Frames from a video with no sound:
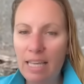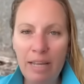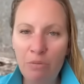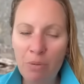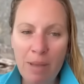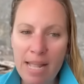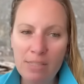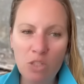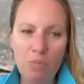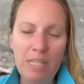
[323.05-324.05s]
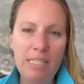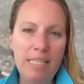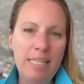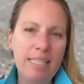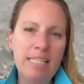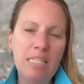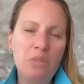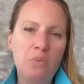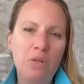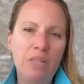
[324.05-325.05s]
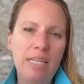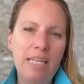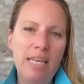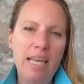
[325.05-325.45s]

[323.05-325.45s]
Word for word: It remains to be seen. This is really